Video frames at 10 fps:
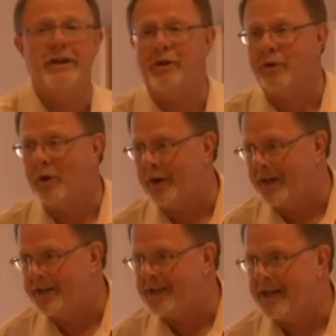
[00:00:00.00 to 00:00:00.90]
in your
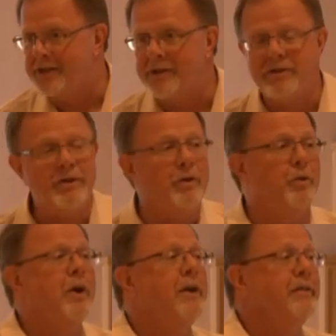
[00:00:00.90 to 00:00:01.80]
organization
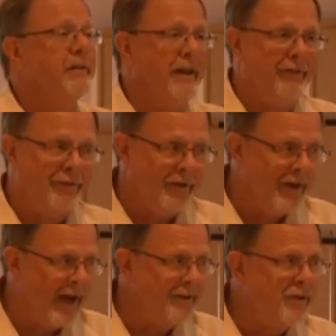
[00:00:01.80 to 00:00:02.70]
too, if they're
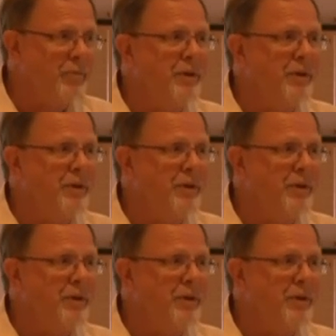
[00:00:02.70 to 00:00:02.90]
not too